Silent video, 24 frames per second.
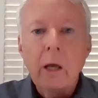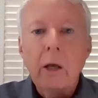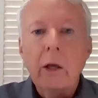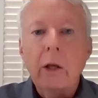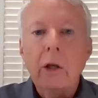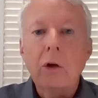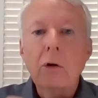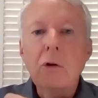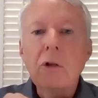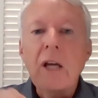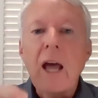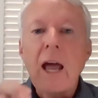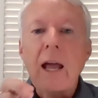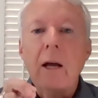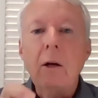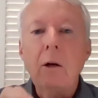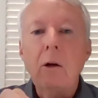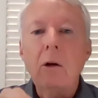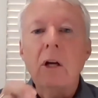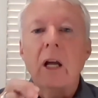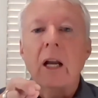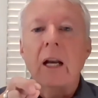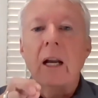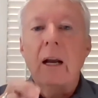You take a
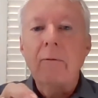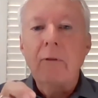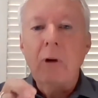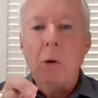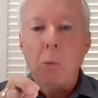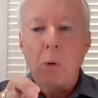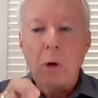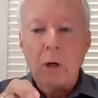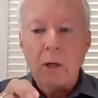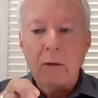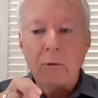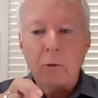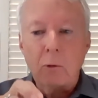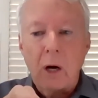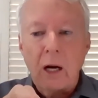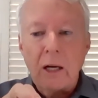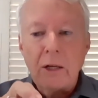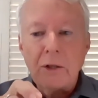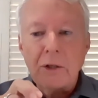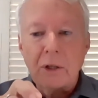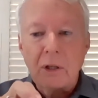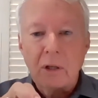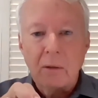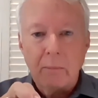look at every one of
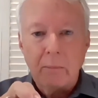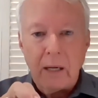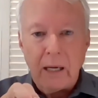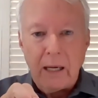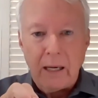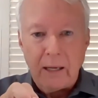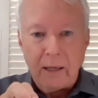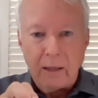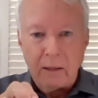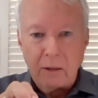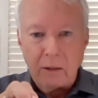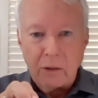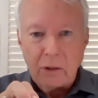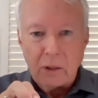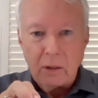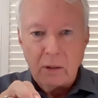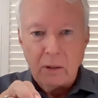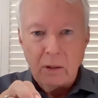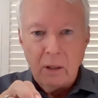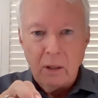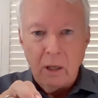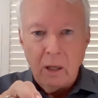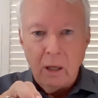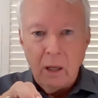Christ's commands,
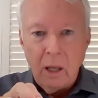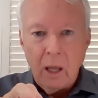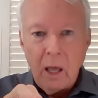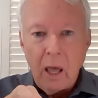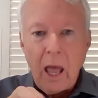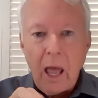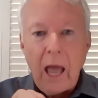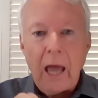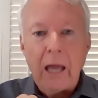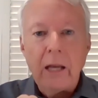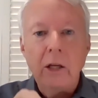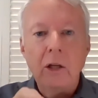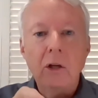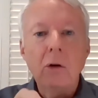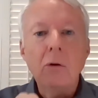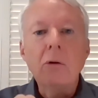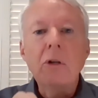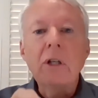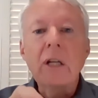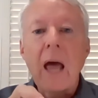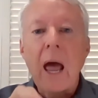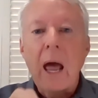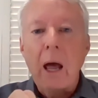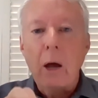and you
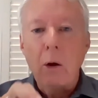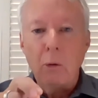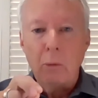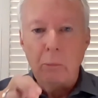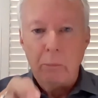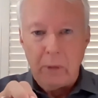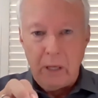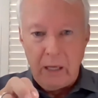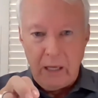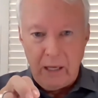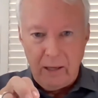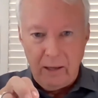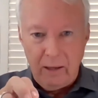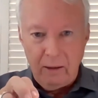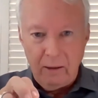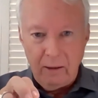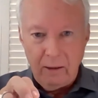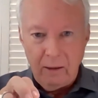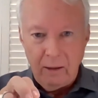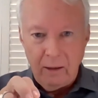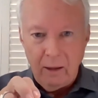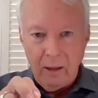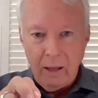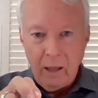tell me
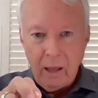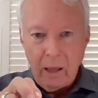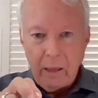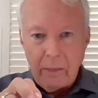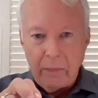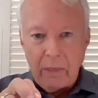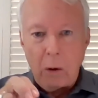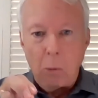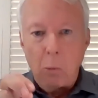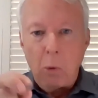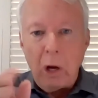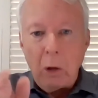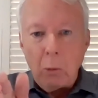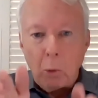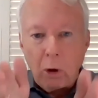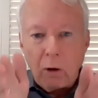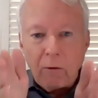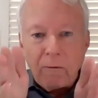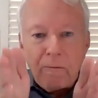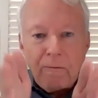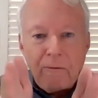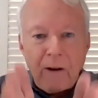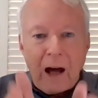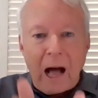that when we're
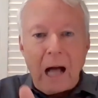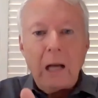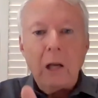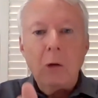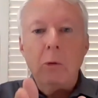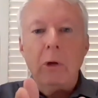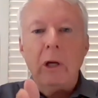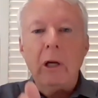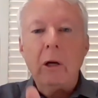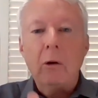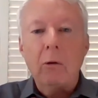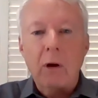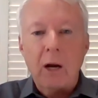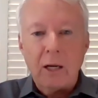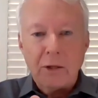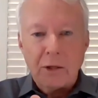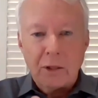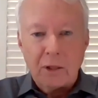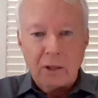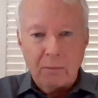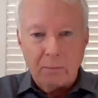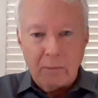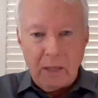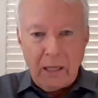following Christ's
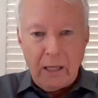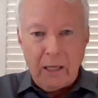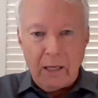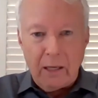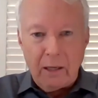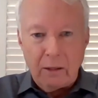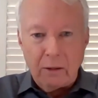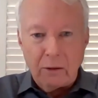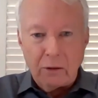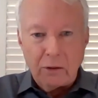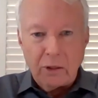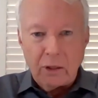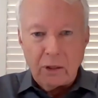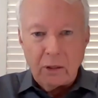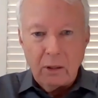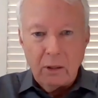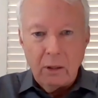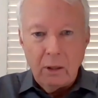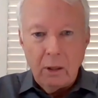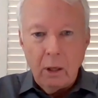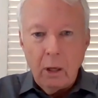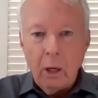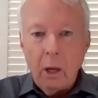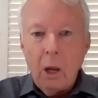commands,
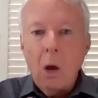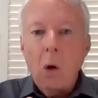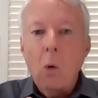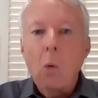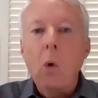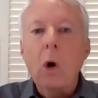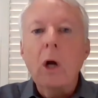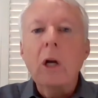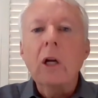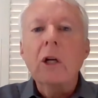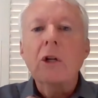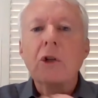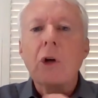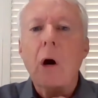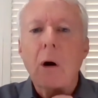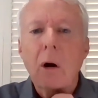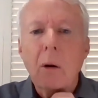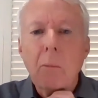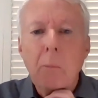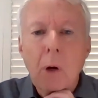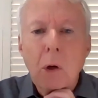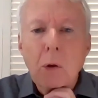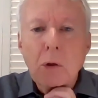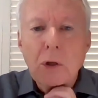what is our
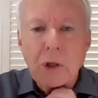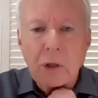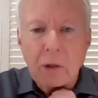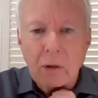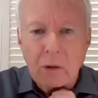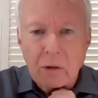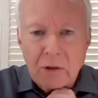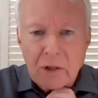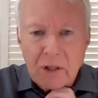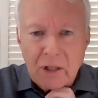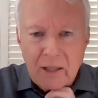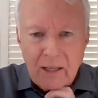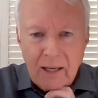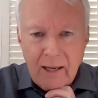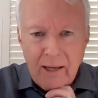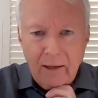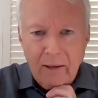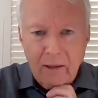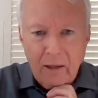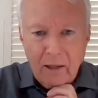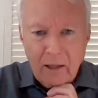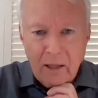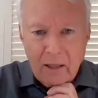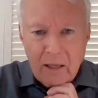emotional state
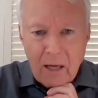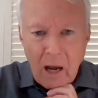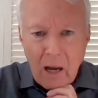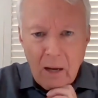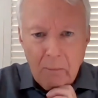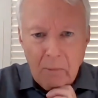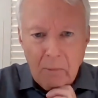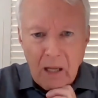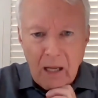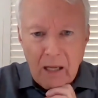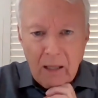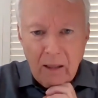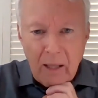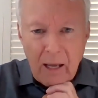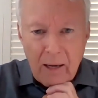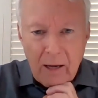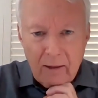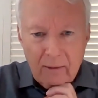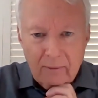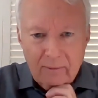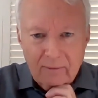at a time like that?